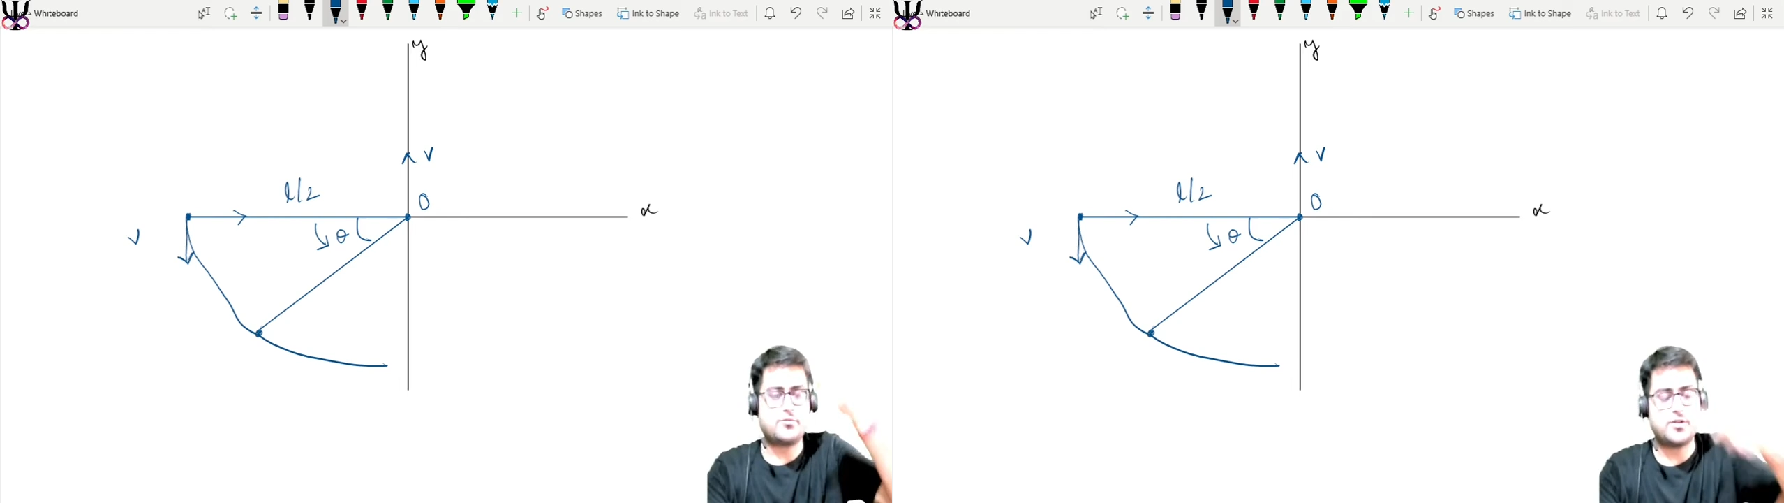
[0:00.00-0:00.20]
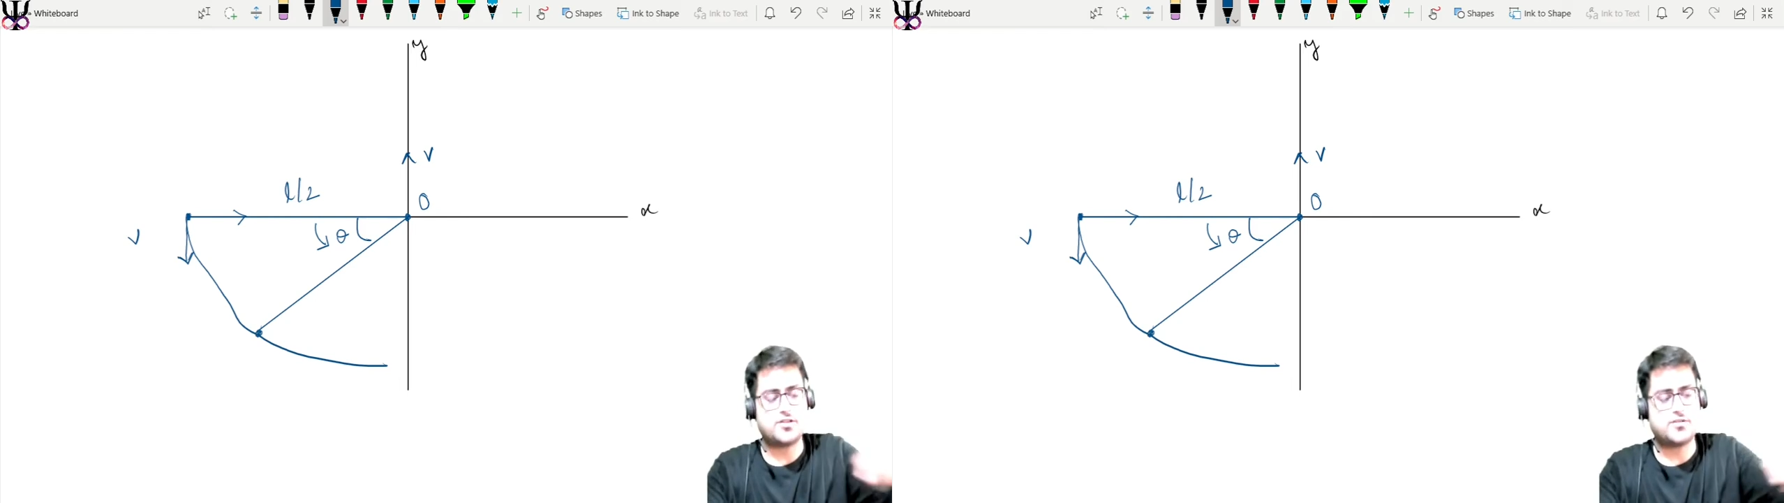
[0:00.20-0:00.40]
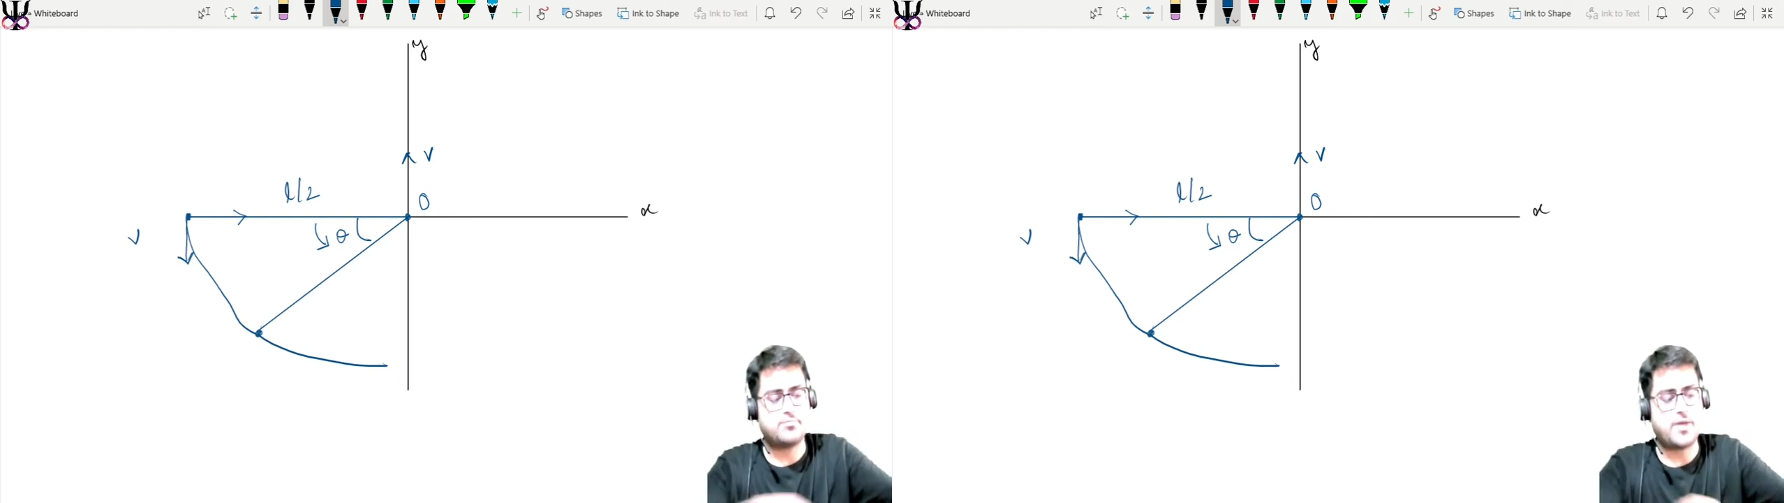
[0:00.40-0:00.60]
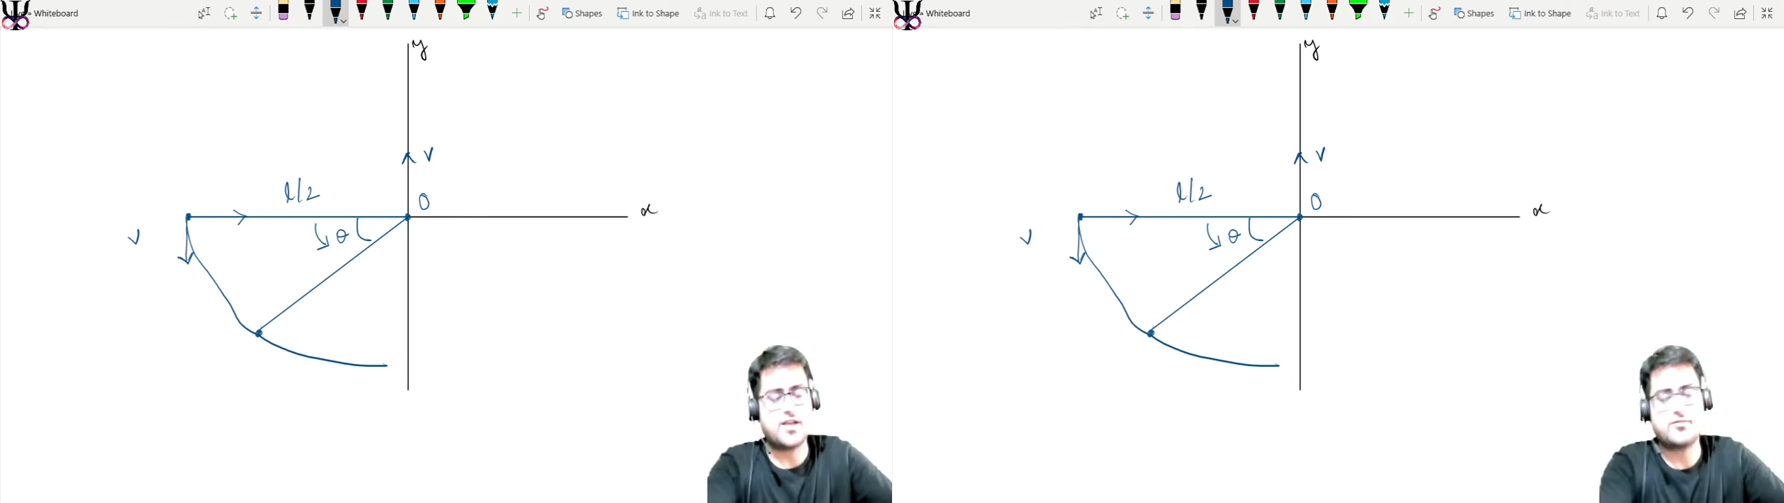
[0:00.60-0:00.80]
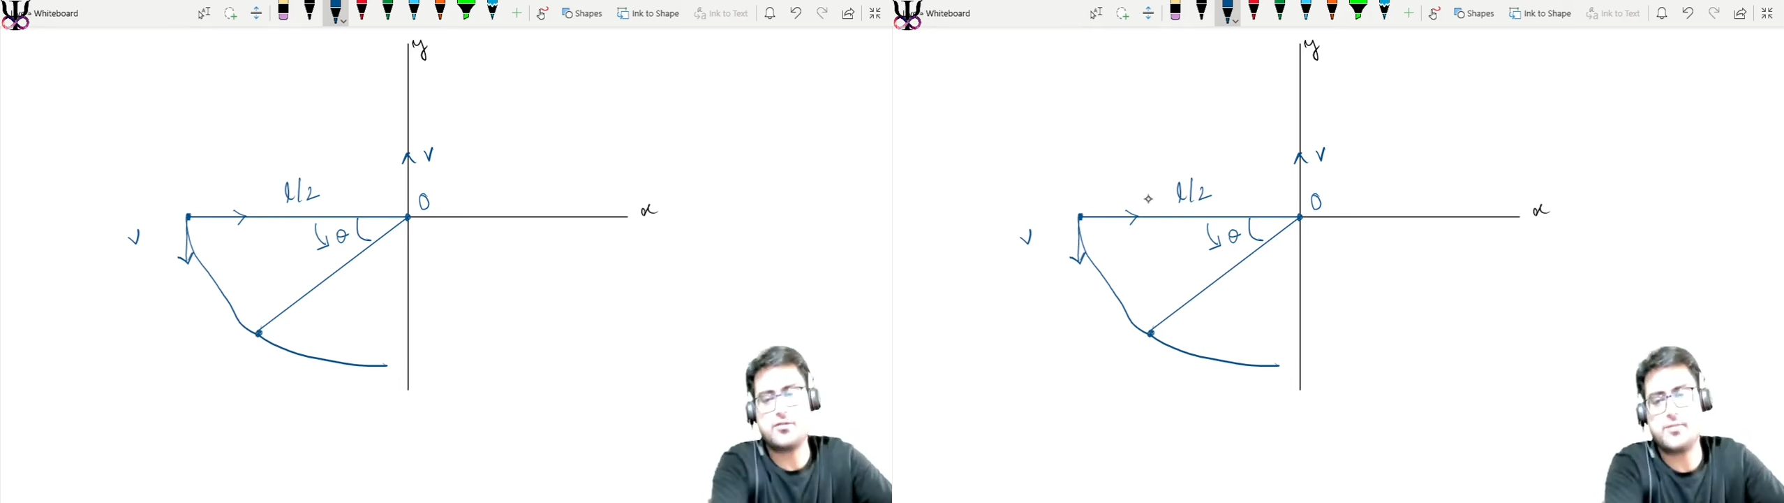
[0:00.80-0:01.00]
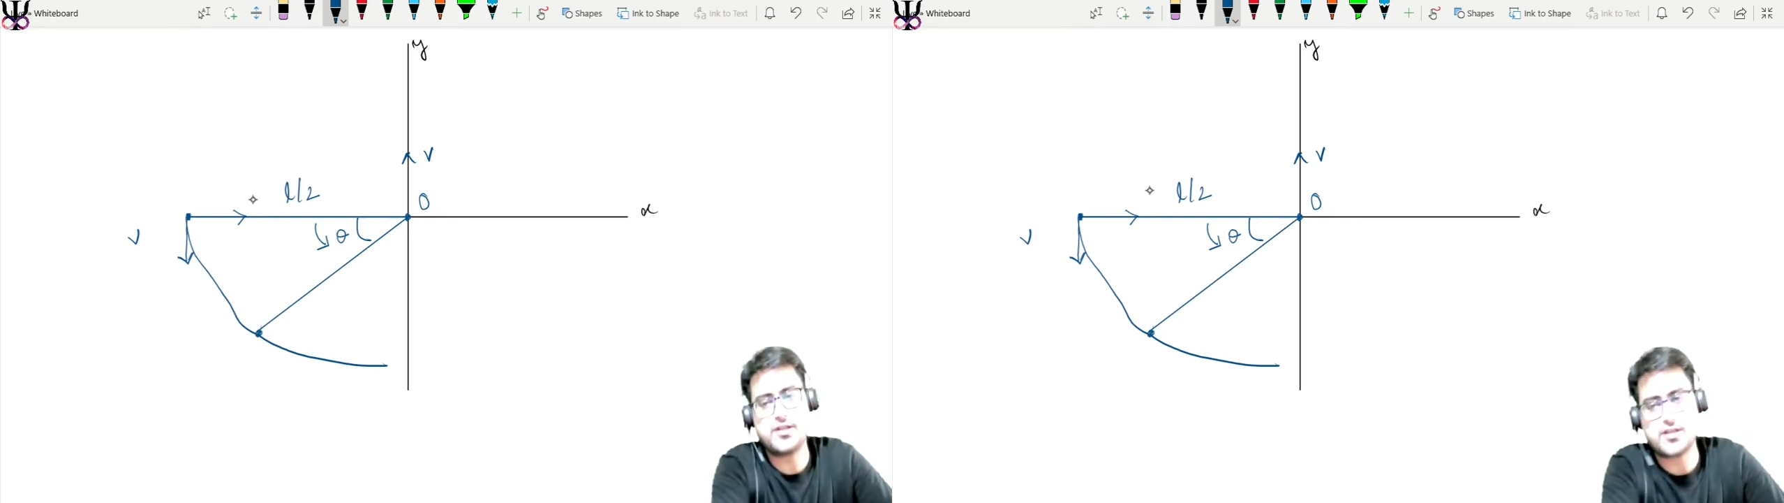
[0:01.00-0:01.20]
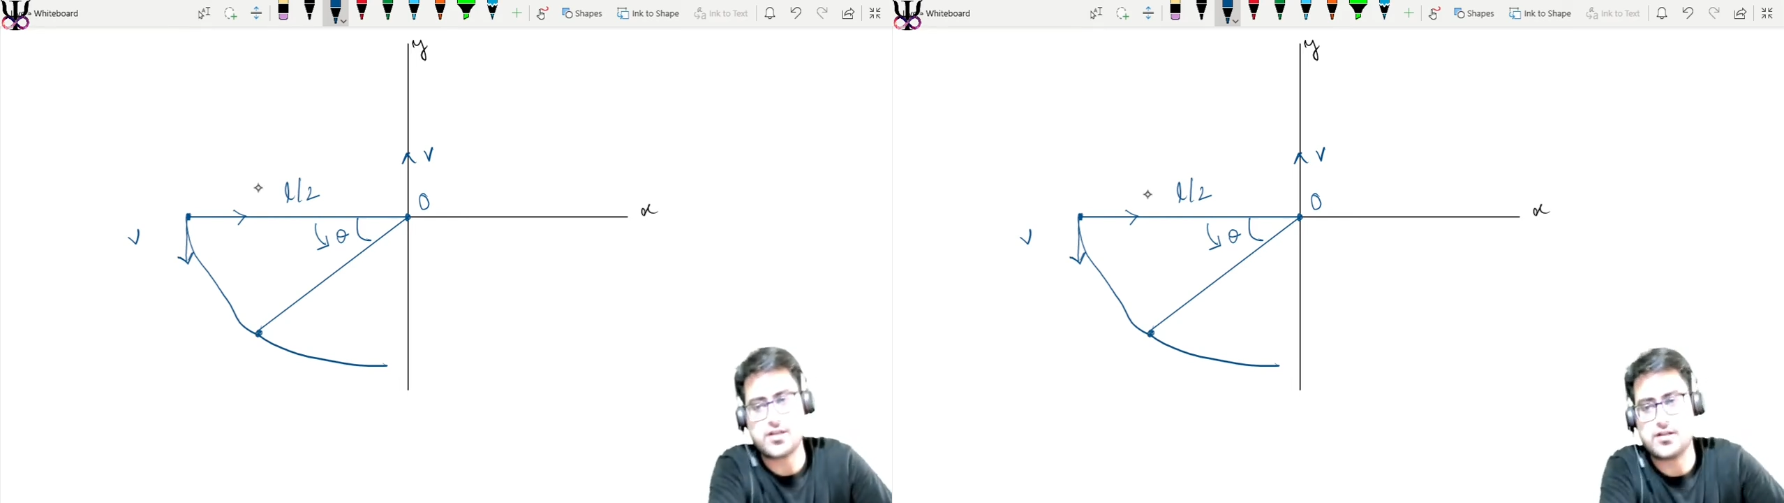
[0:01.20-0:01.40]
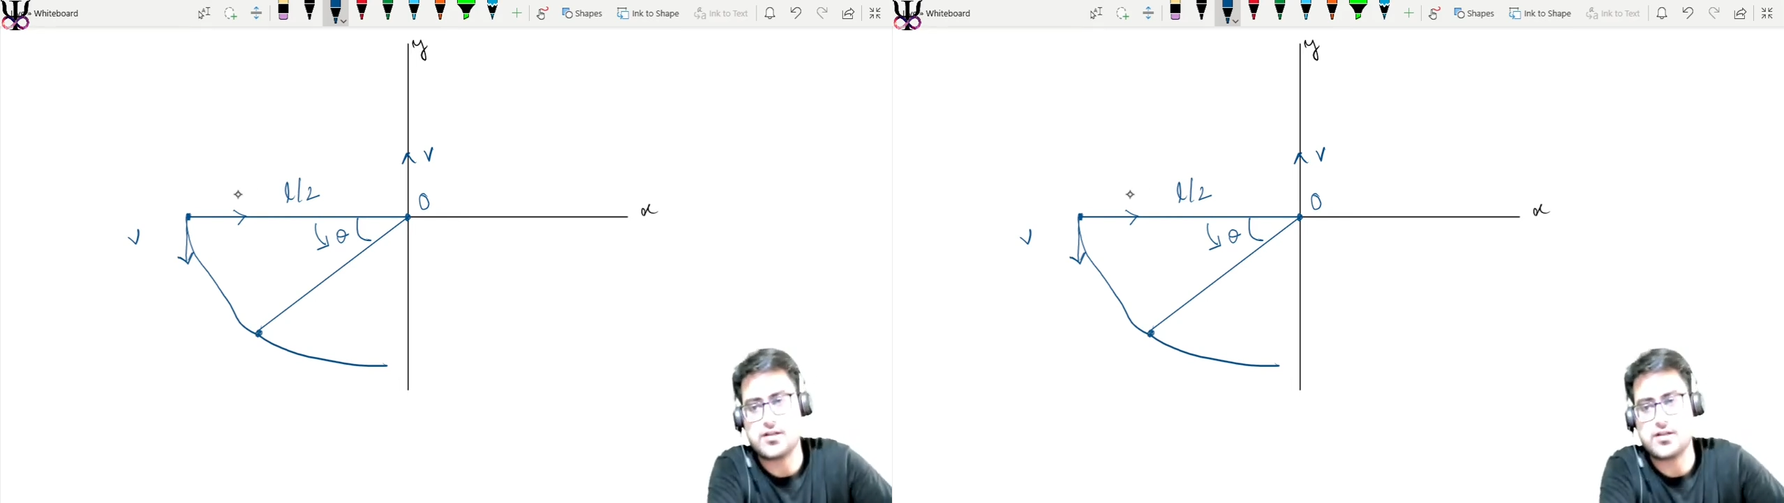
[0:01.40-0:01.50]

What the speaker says: its path will be a circle.